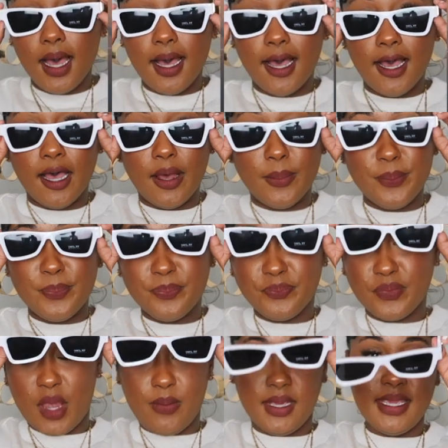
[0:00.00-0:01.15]
um
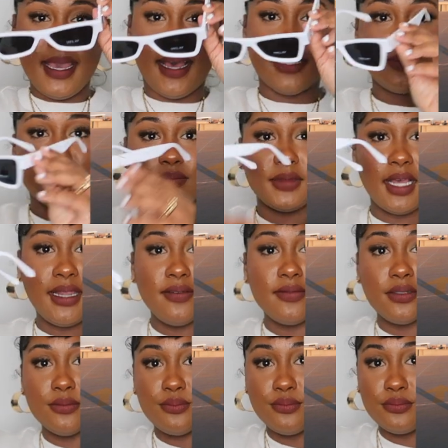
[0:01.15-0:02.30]
but yeah i love
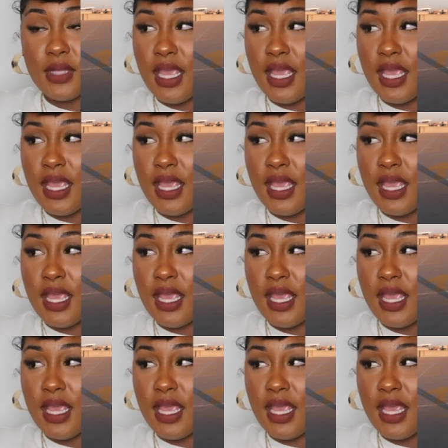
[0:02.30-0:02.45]
them